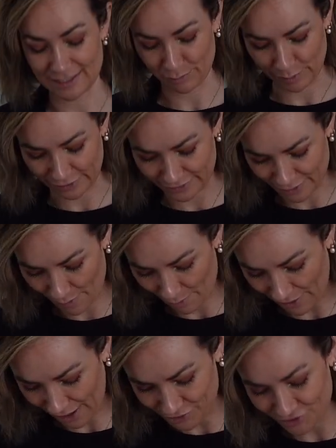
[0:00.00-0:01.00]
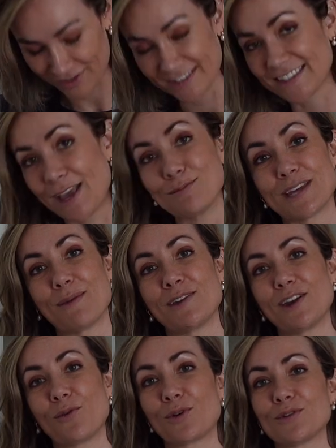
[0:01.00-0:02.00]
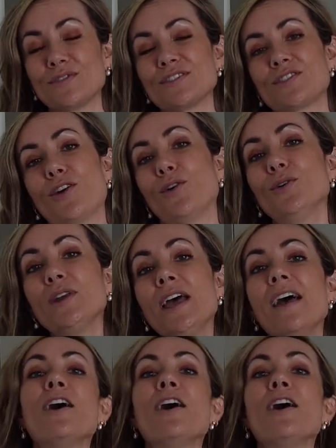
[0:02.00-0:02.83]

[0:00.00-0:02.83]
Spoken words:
I picked them up actually the same time that I ordered this coat